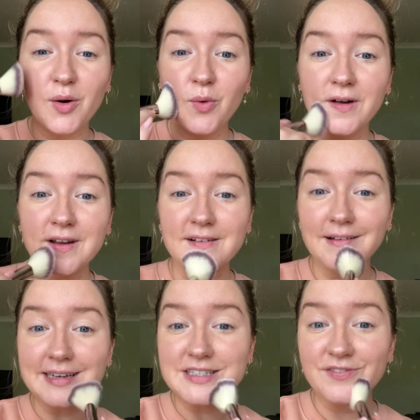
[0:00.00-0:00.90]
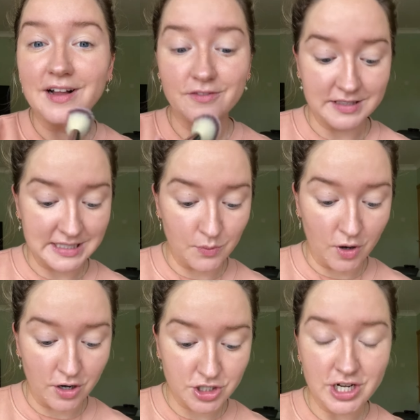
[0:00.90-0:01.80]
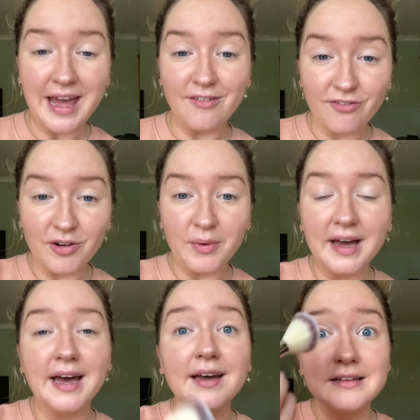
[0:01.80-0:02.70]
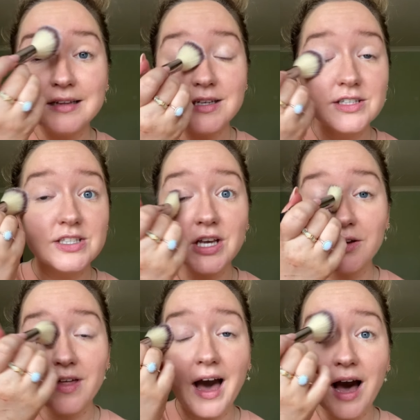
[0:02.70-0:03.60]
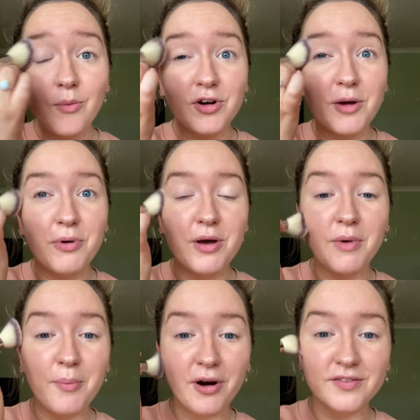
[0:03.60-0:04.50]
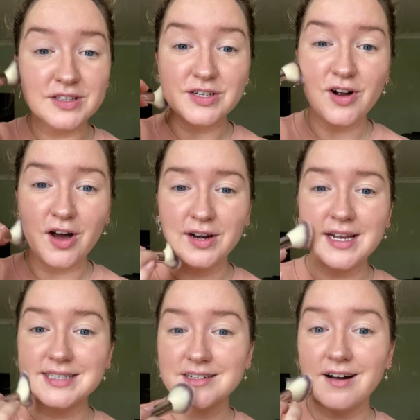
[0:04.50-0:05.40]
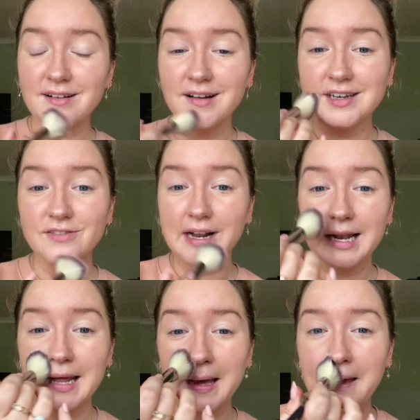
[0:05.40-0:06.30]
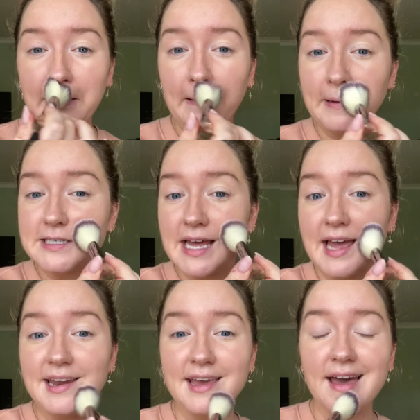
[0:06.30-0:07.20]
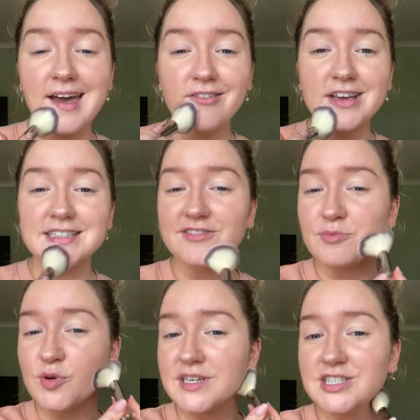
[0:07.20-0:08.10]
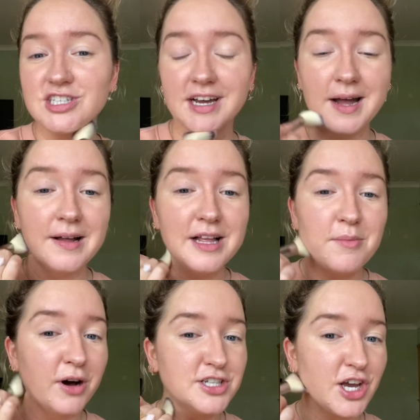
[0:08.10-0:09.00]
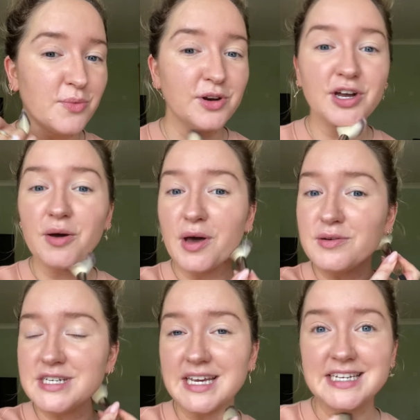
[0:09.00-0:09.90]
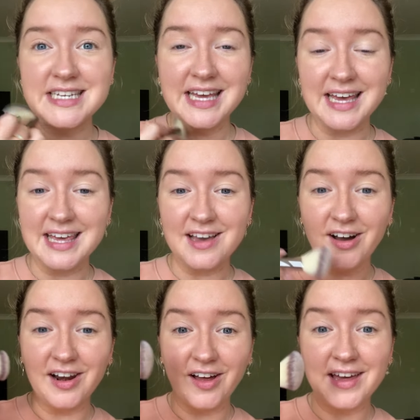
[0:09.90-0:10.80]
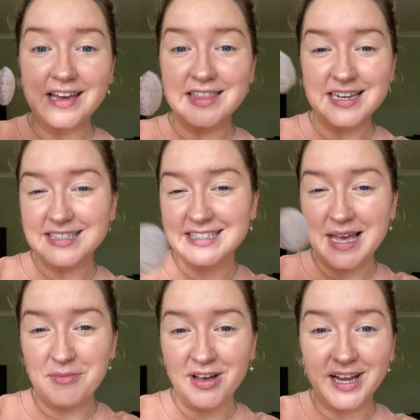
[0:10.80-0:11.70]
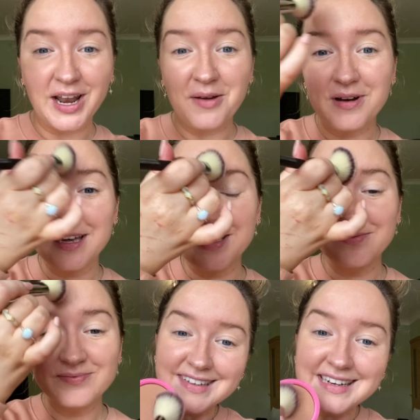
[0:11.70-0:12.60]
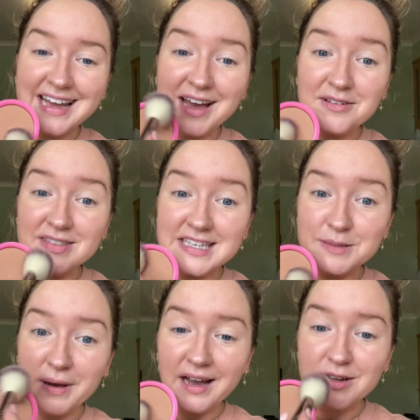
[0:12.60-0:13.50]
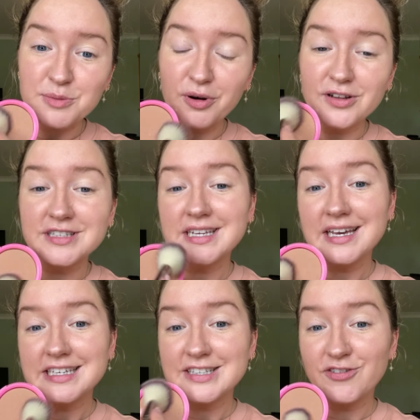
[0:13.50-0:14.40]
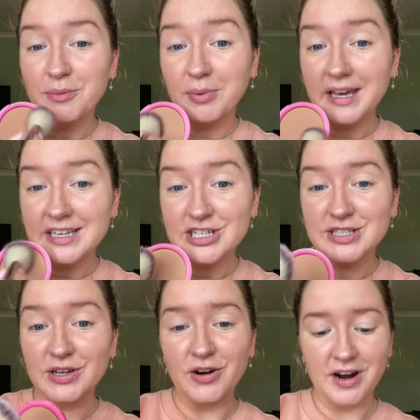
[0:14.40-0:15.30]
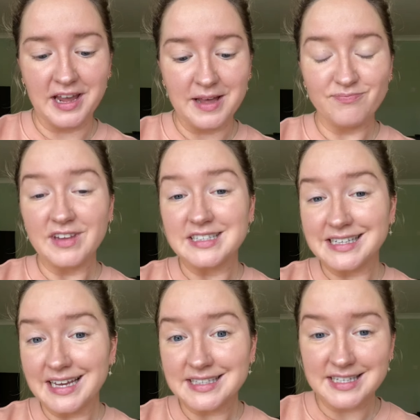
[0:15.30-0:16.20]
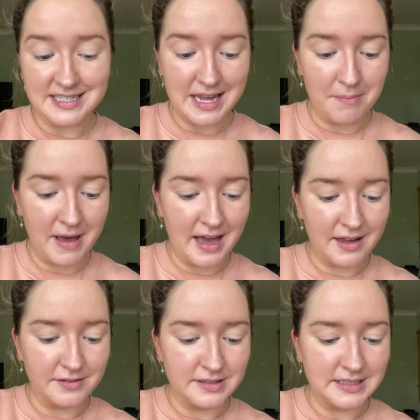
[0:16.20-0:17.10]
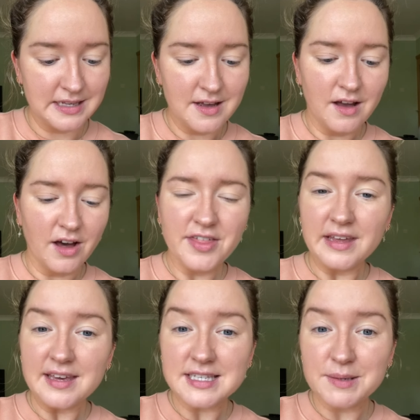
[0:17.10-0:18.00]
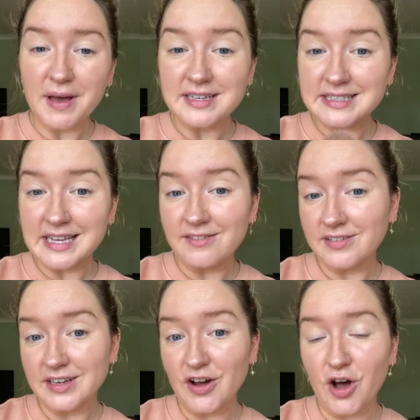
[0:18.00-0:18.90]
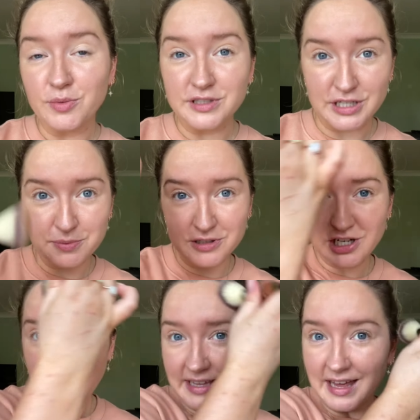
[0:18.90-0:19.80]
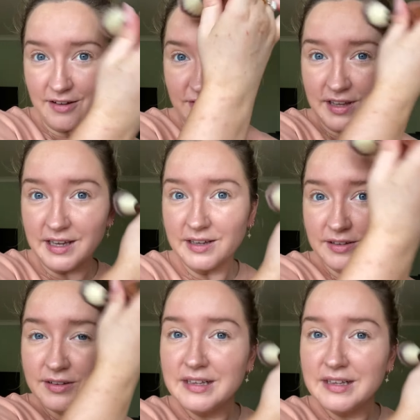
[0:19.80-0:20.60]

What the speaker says: I want a nice velvety wash everywhere so that when I put my bronzer on, it's not kind of clinging to any areas of moisture. But I don't wanna go OTT. I like that it's semi-glowy. Now, this powder bronzer is from Peaches and Cream. It's less than £10. I think it's about £7. I will double check that for you.